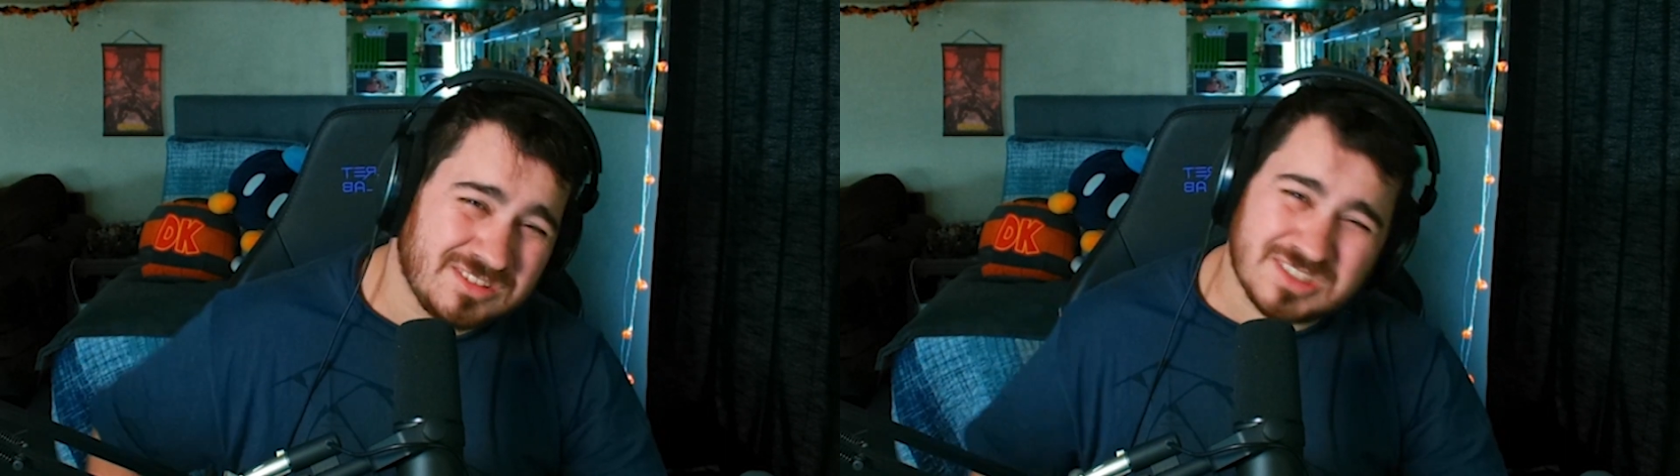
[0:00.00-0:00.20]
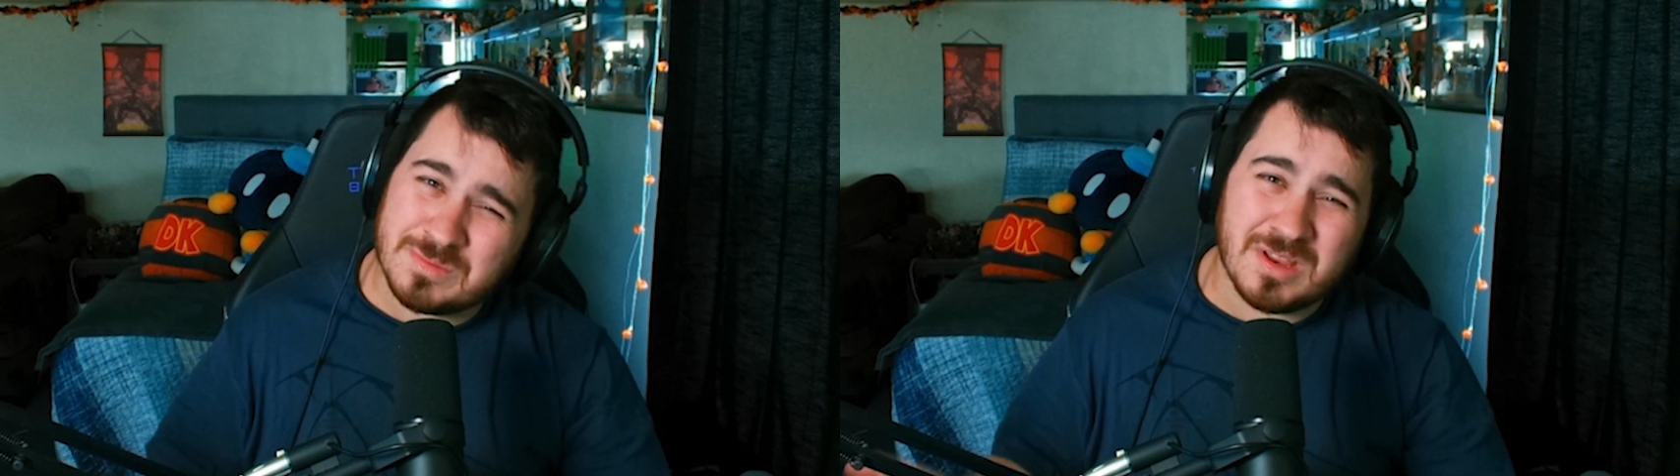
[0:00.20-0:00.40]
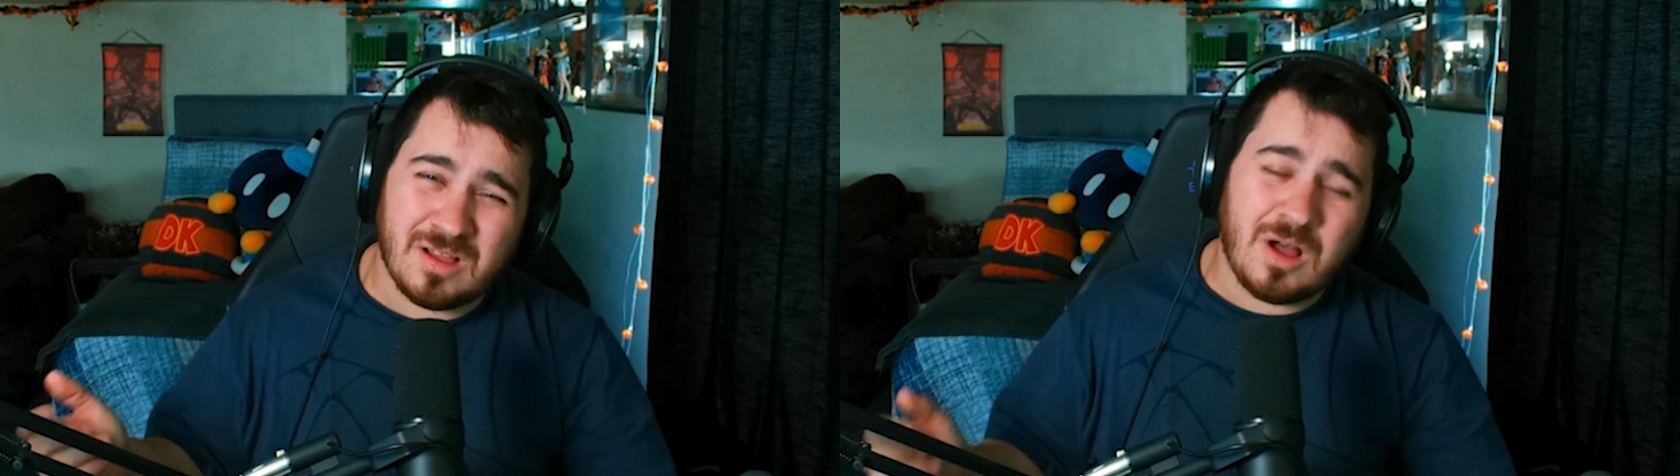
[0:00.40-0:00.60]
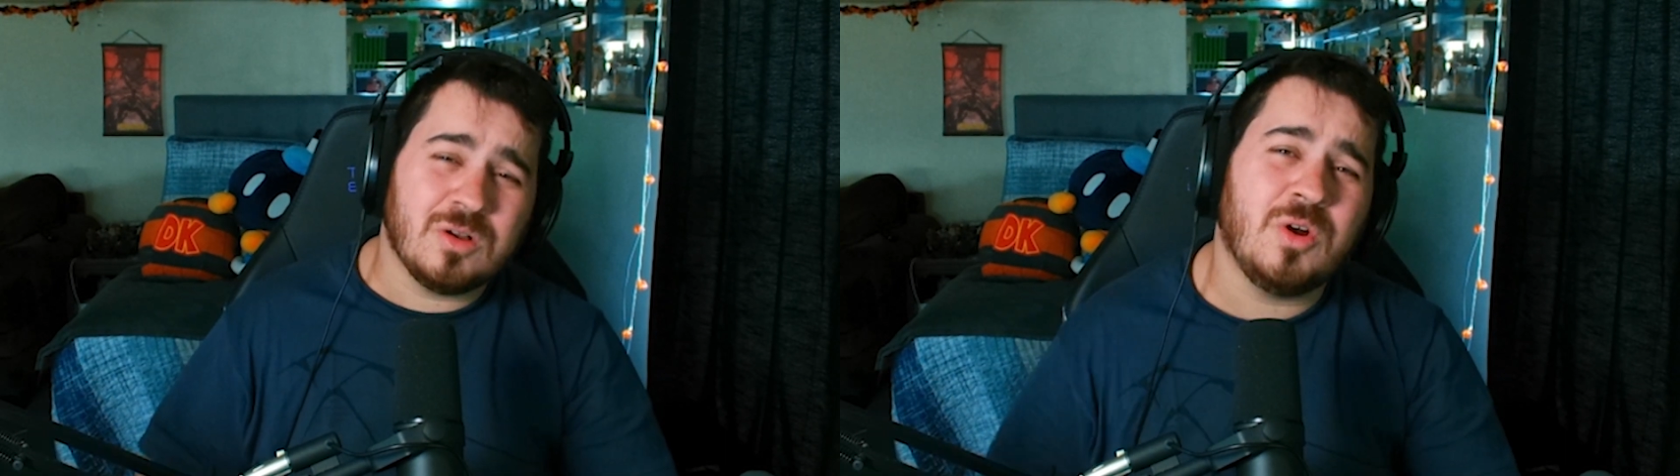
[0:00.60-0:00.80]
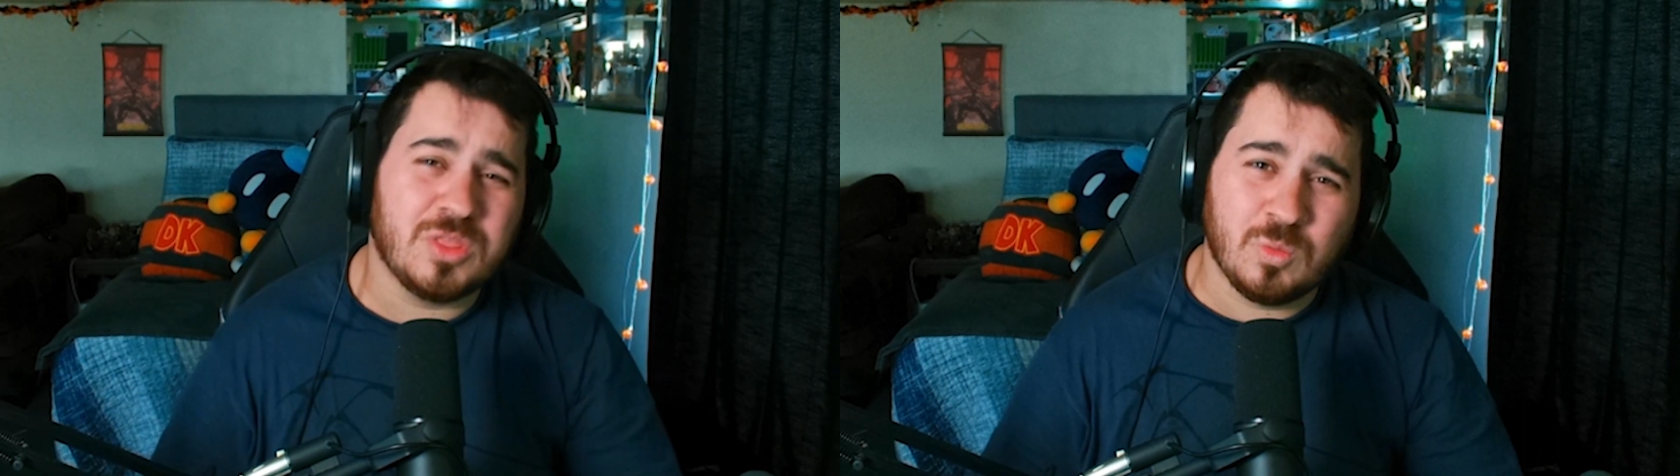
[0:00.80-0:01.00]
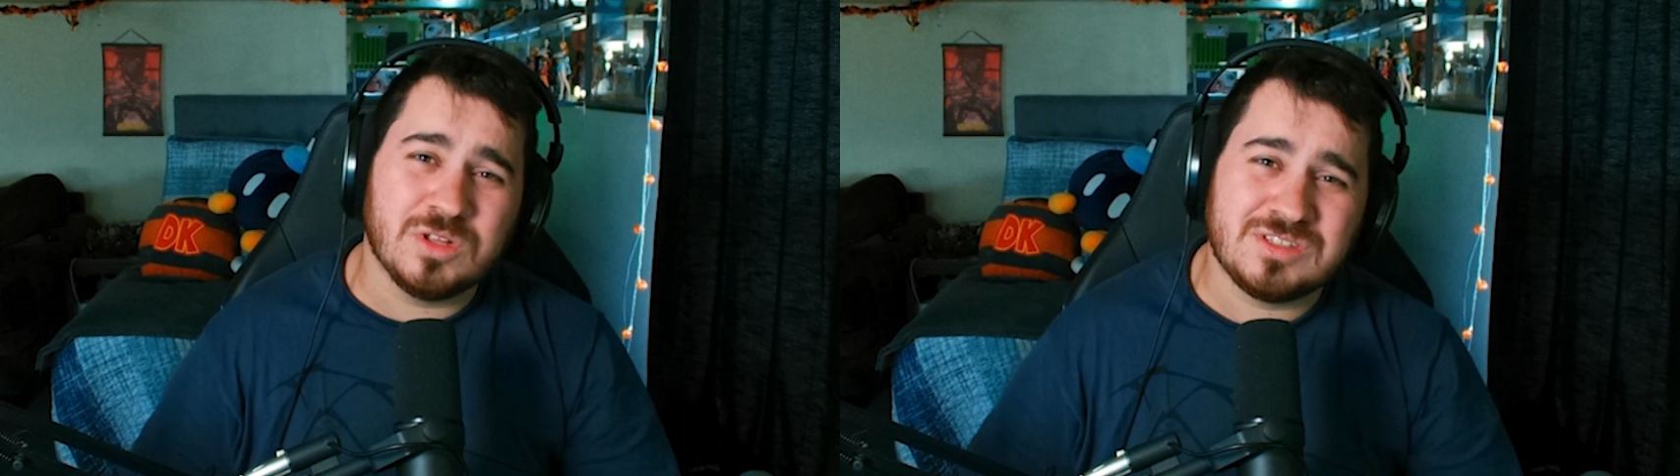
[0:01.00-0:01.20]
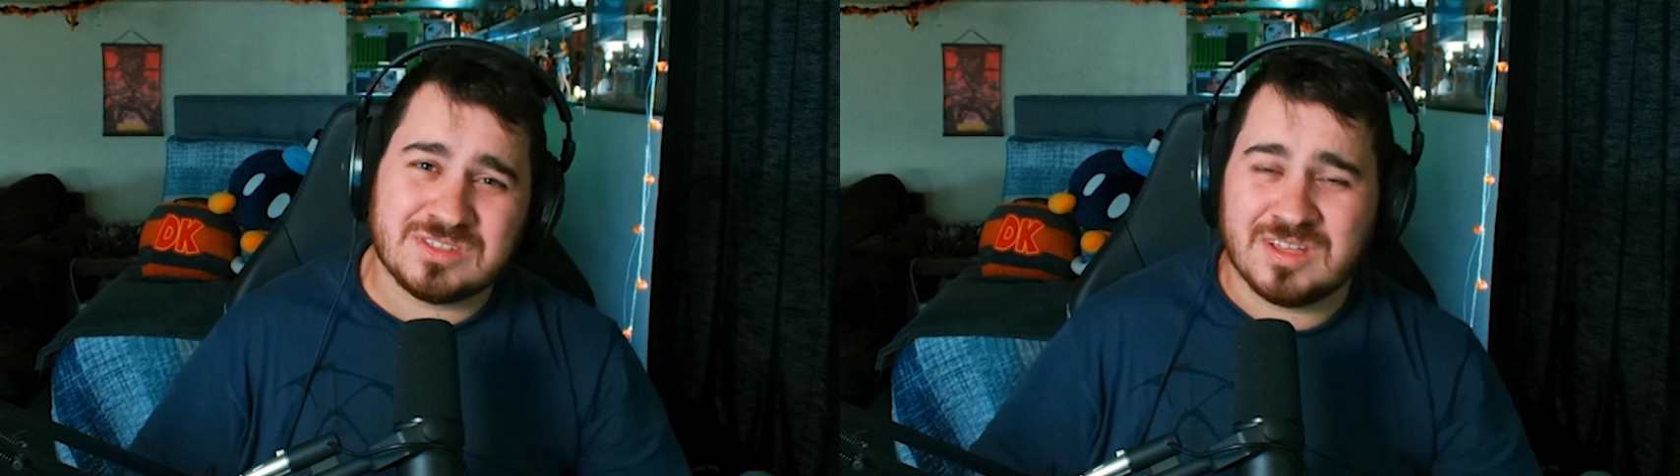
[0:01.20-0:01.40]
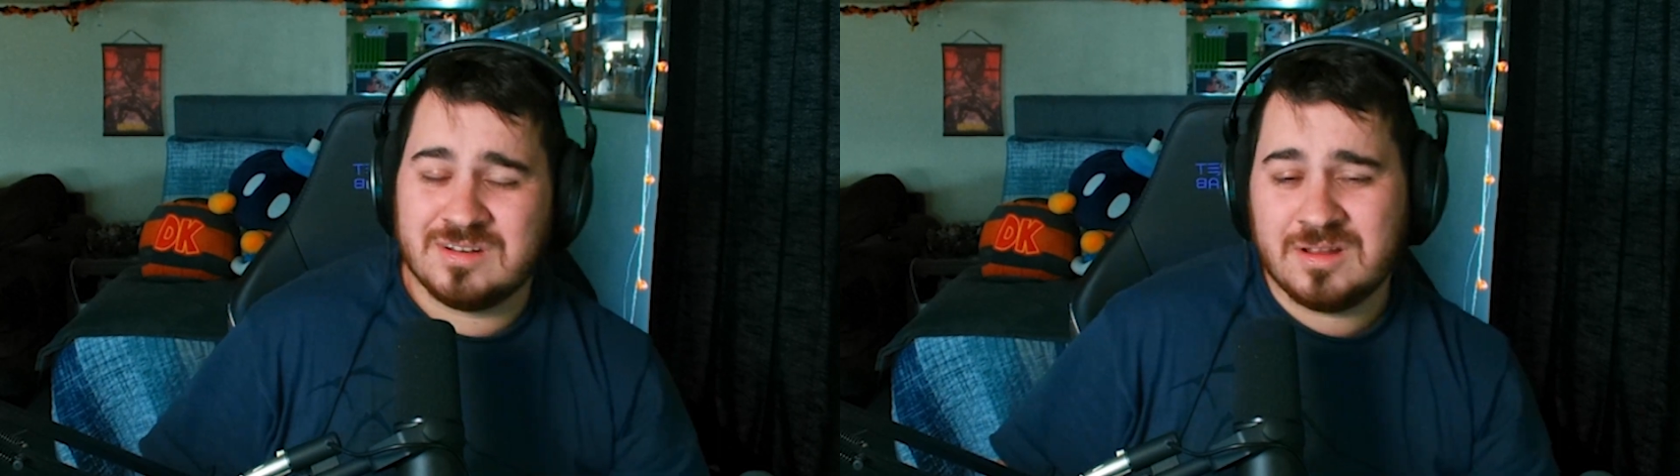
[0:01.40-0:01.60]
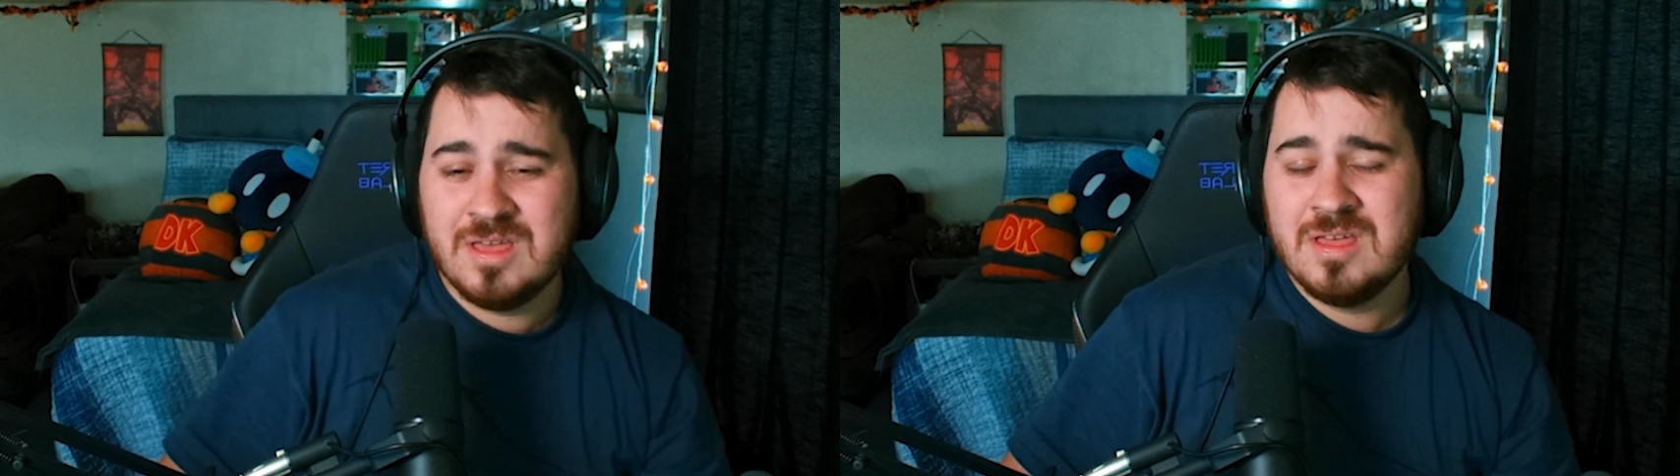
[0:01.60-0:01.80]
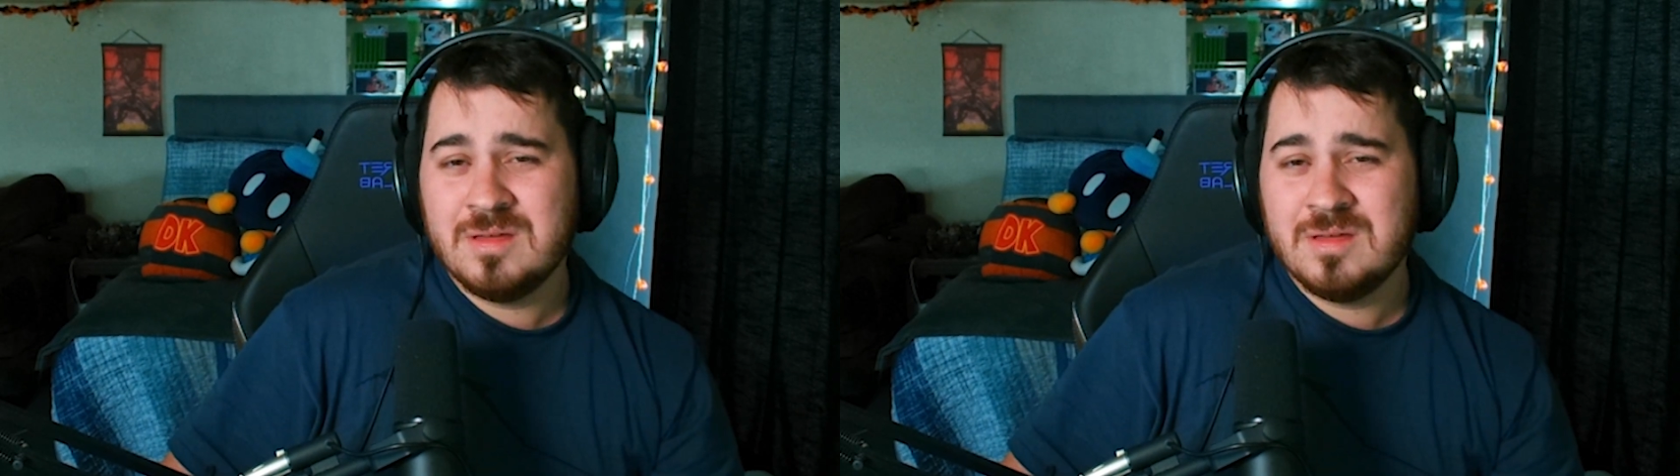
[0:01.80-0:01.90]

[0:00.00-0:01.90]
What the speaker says: Just send me. I'll go to the woods and